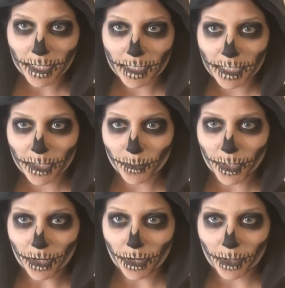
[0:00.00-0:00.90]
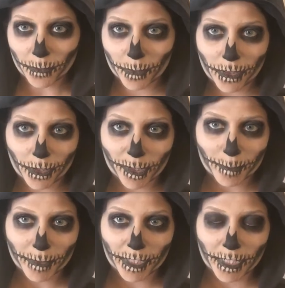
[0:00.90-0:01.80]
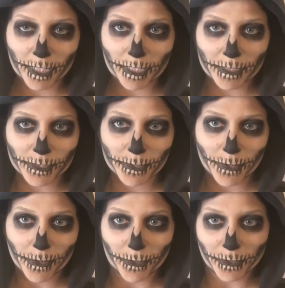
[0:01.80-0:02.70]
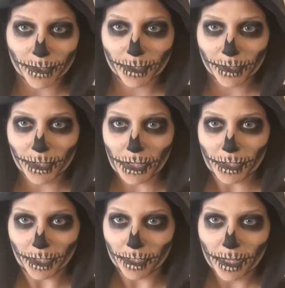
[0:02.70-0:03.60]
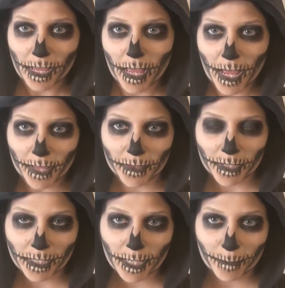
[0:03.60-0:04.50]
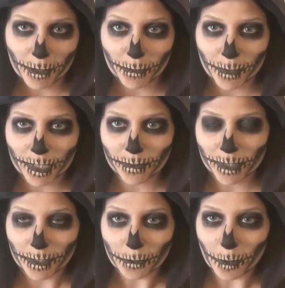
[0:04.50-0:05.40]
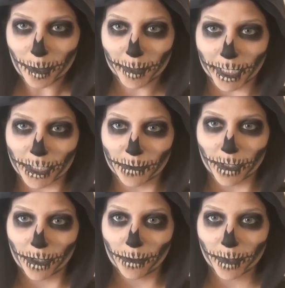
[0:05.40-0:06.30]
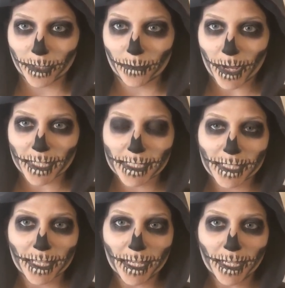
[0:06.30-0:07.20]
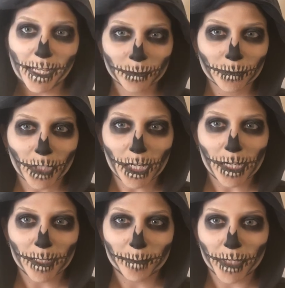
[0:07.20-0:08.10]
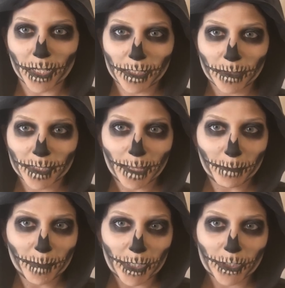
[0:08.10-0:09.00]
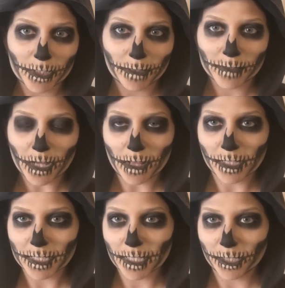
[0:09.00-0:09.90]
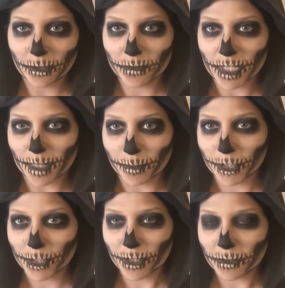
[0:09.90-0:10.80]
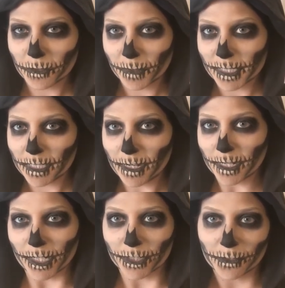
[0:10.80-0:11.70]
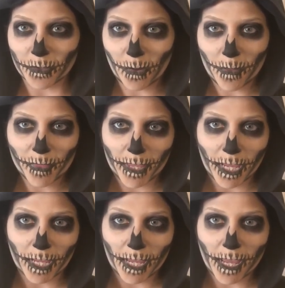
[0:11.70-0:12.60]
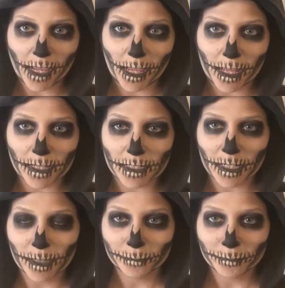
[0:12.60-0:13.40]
And here we are with our completed skull look. I think it came out really, really cool, but I do want to know what you guys think. Also, send me pictures of skull looks that you've done. Put your own twist on it, do your own thing, and